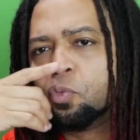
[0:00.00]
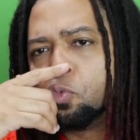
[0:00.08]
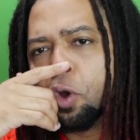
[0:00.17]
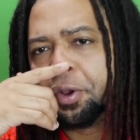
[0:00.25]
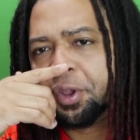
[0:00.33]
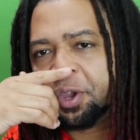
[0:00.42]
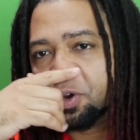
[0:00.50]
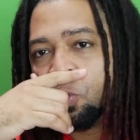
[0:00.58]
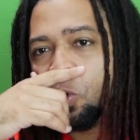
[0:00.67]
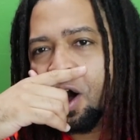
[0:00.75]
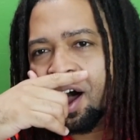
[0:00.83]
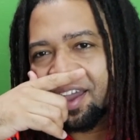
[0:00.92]

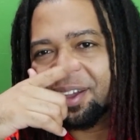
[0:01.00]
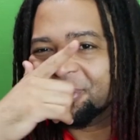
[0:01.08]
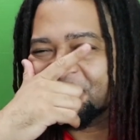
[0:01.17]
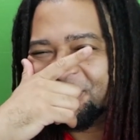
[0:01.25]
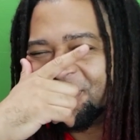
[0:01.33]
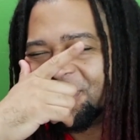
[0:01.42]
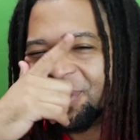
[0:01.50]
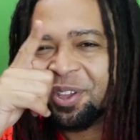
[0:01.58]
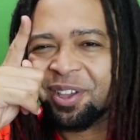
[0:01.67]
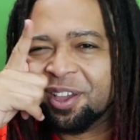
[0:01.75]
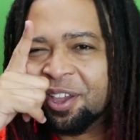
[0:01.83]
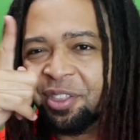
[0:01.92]
Running Wild
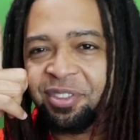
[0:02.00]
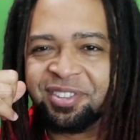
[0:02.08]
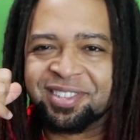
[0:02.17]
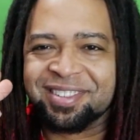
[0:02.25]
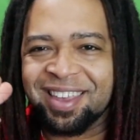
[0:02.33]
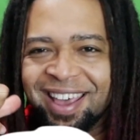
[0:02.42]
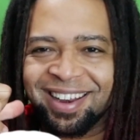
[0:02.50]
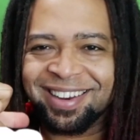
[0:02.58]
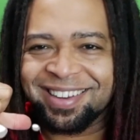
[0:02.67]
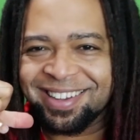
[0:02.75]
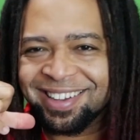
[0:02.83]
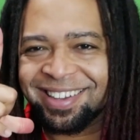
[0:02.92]

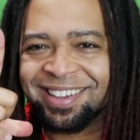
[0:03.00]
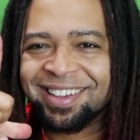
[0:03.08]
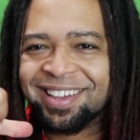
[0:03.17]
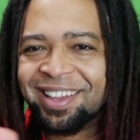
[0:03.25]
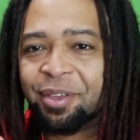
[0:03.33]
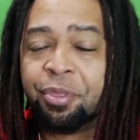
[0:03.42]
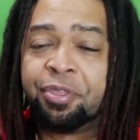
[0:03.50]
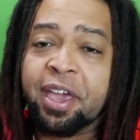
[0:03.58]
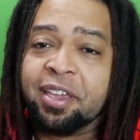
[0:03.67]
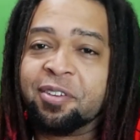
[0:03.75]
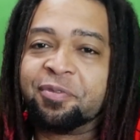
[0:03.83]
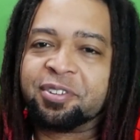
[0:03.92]
Insanity.
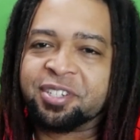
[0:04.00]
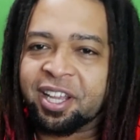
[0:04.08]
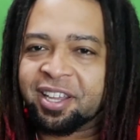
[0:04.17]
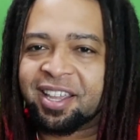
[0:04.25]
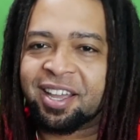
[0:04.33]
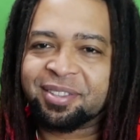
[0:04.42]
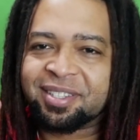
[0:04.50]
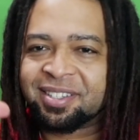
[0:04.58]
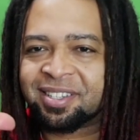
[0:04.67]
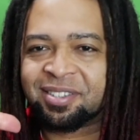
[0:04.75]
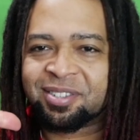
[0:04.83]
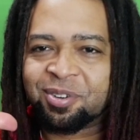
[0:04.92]
Thank you for checking out the
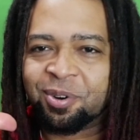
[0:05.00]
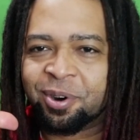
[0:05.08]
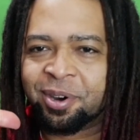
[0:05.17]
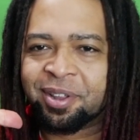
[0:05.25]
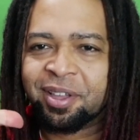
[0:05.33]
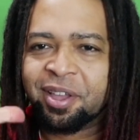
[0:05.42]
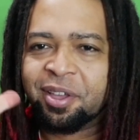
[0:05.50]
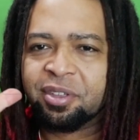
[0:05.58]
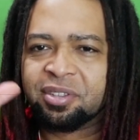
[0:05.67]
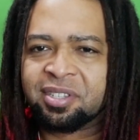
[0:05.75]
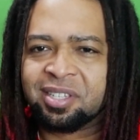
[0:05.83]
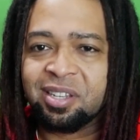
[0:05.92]
Discord.
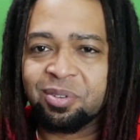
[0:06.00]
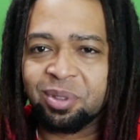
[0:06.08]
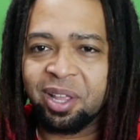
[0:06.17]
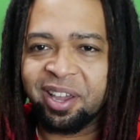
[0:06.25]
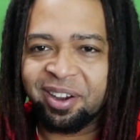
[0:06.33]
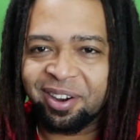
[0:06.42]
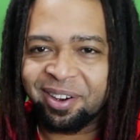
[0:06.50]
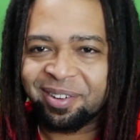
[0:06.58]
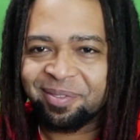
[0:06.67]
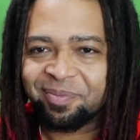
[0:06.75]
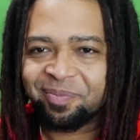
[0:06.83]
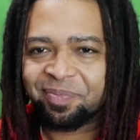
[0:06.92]
See you later.
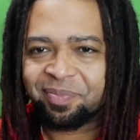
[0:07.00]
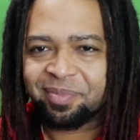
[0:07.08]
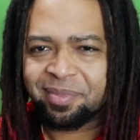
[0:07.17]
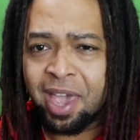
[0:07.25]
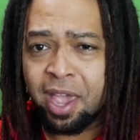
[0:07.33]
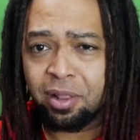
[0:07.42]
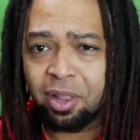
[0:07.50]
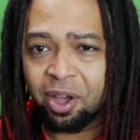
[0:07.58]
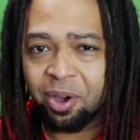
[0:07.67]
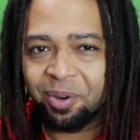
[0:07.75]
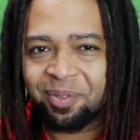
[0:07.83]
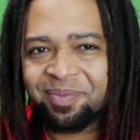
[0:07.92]

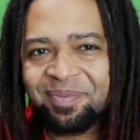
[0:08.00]
Halo.